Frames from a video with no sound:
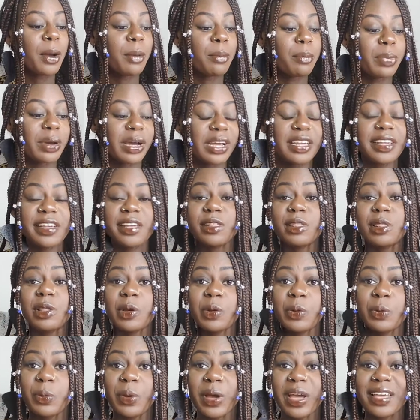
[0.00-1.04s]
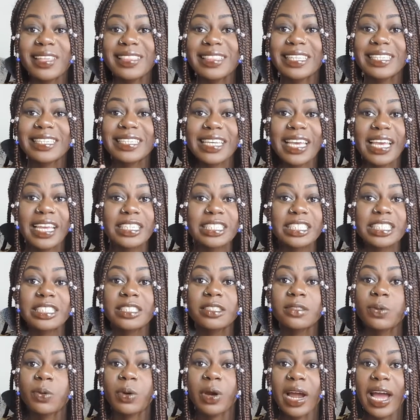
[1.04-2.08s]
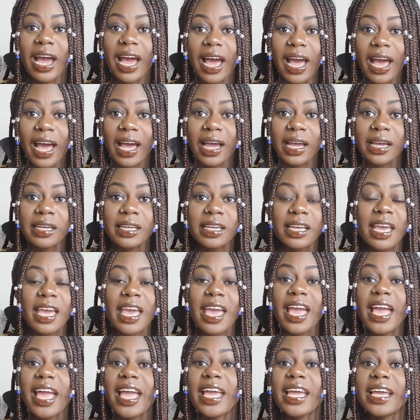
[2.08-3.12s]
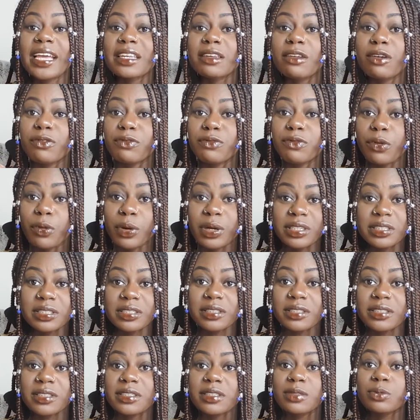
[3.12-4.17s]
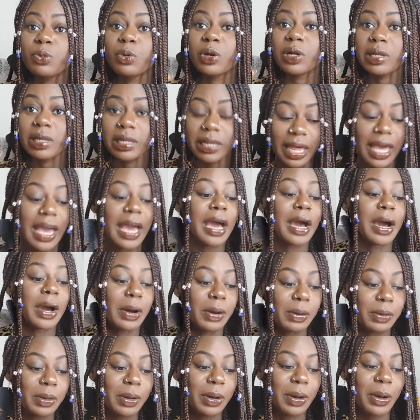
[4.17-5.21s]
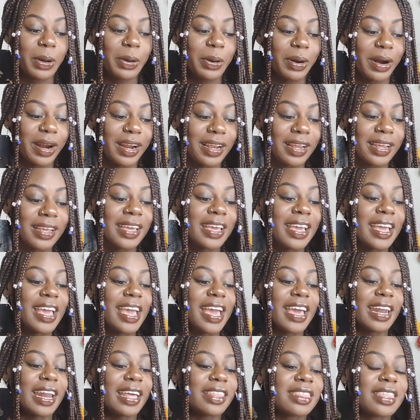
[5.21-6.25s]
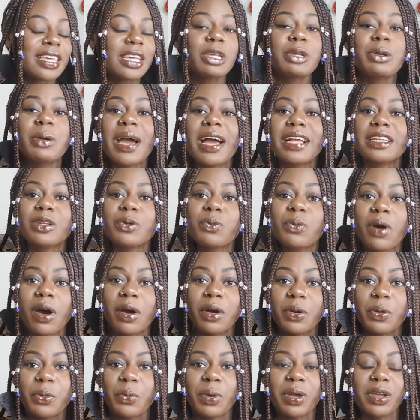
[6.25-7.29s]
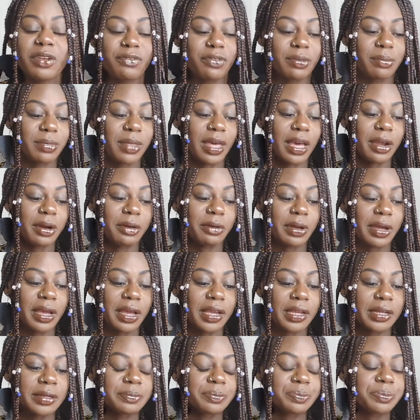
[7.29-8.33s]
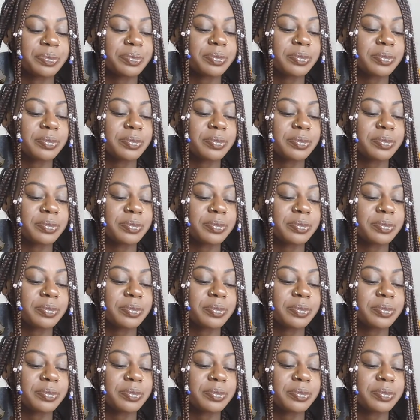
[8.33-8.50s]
But either way, the tensions were high and the voices were loud, all right? And I think you had to walk away from that, okay?